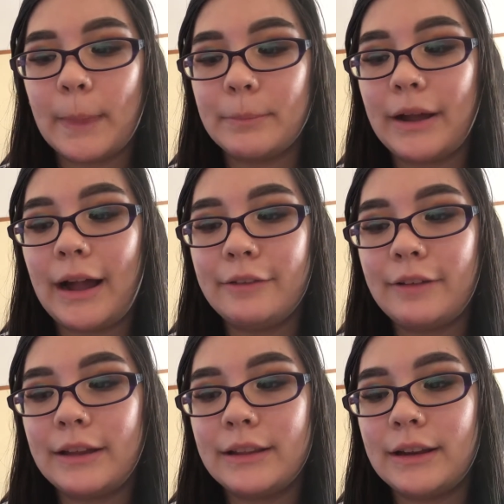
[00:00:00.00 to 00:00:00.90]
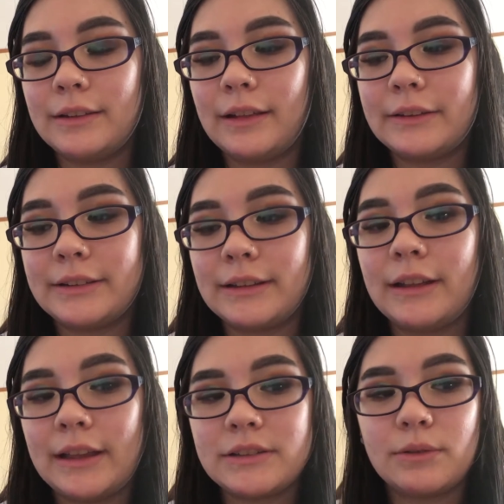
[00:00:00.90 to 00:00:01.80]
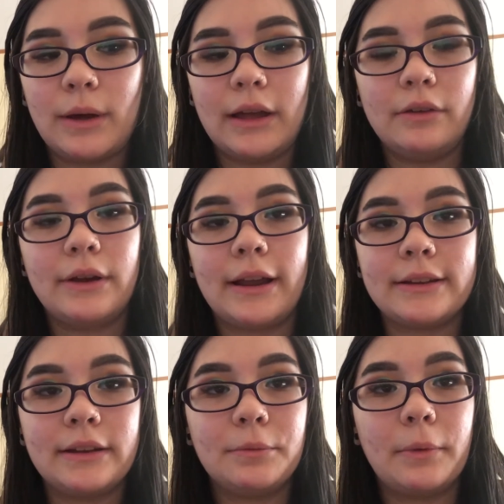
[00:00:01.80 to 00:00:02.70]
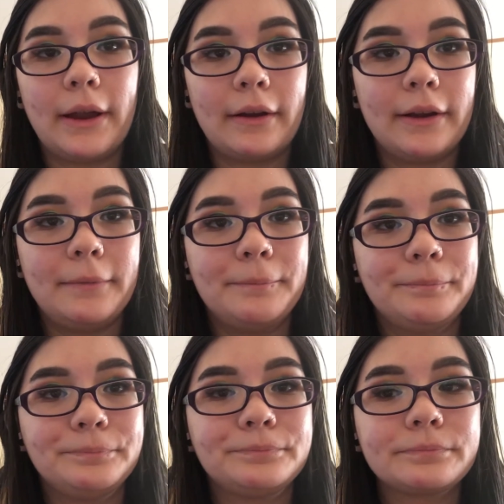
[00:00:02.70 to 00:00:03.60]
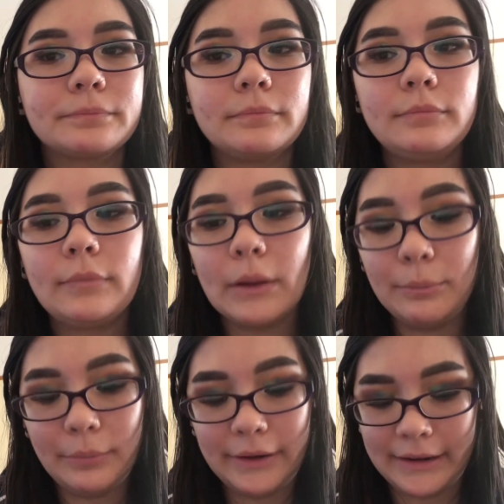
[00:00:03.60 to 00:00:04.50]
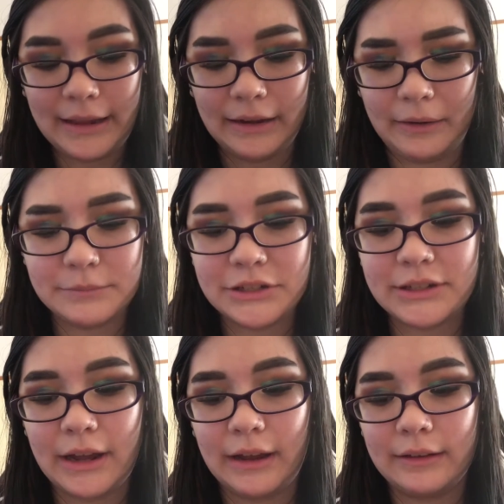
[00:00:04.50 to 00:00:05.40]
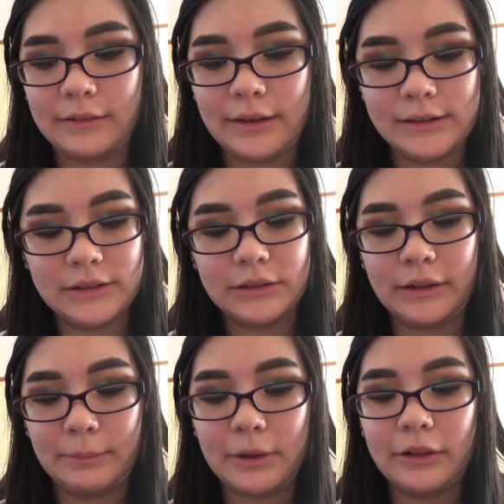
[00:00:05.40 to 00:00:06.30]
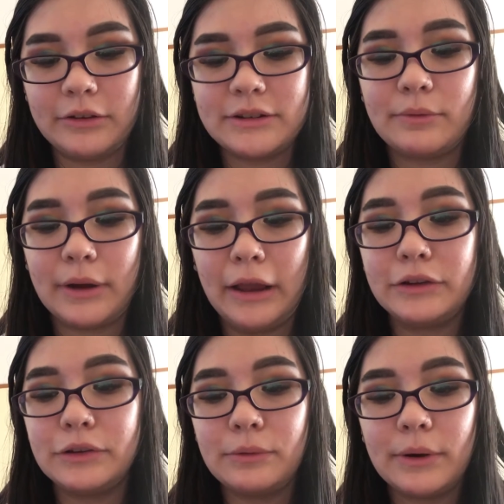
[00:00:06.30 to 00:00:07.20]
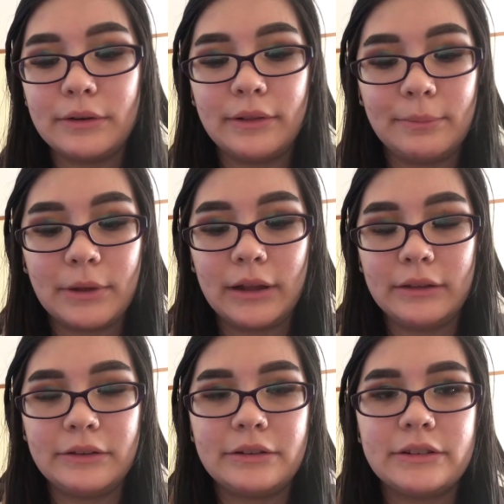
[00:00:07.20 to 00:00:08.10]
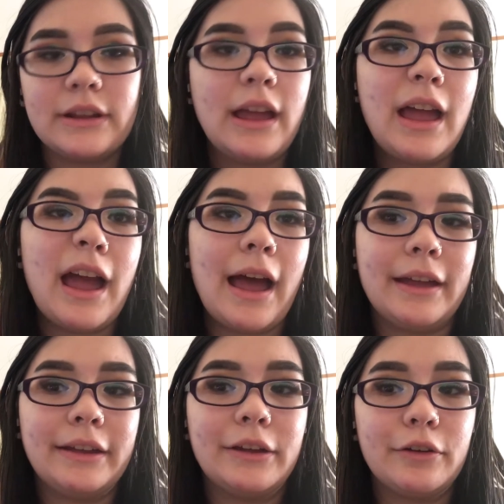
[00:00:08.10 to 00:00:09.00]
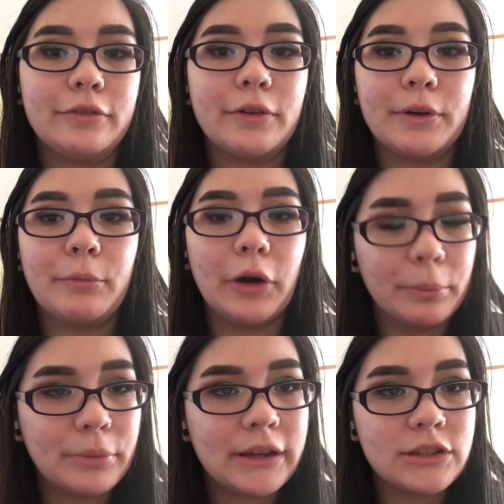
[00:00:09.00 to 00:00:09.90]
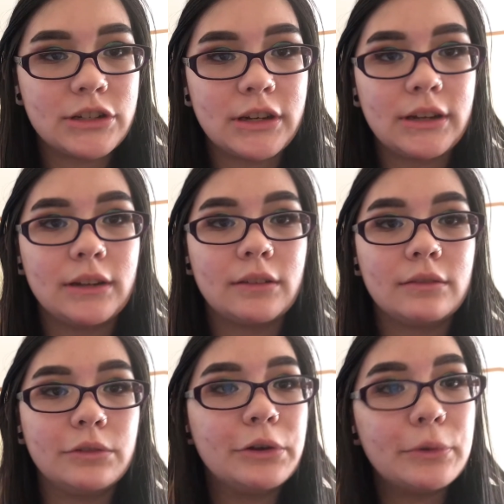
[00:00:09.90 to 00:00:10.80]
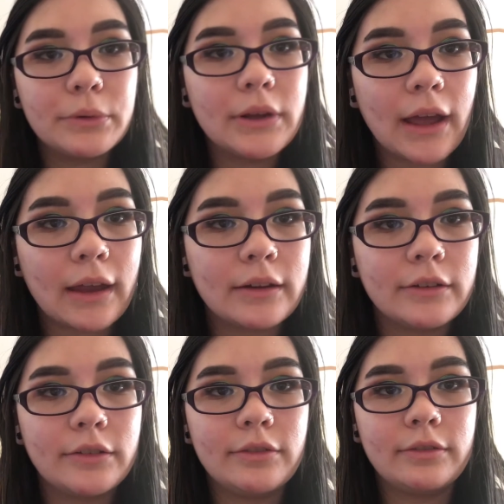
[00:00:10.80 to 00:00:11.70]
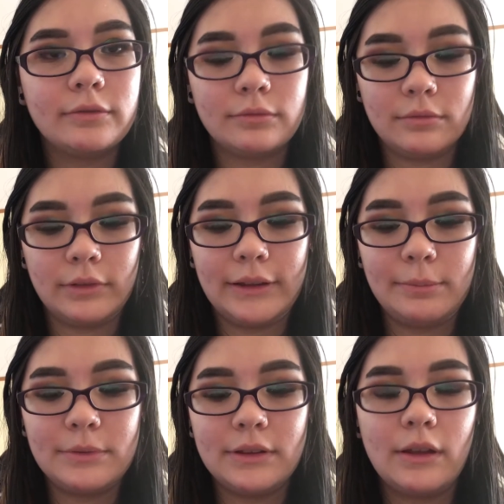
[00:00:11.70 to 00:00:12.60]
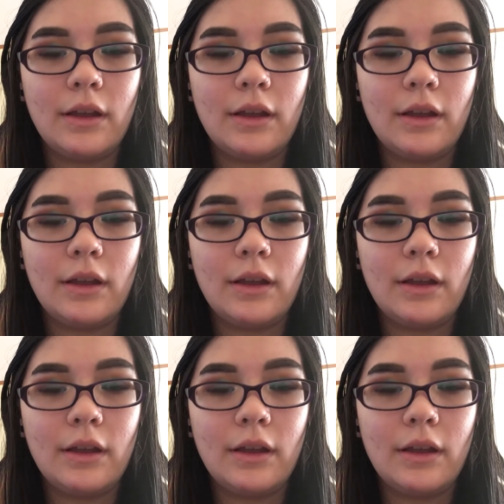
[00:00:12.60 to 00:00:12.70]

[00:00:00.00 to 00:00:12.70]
but I find that it did last a while when I did wear it. But again, I'm just not into lip colors, and when I do wear lip colors, I go for more peachy, nude kind of lips,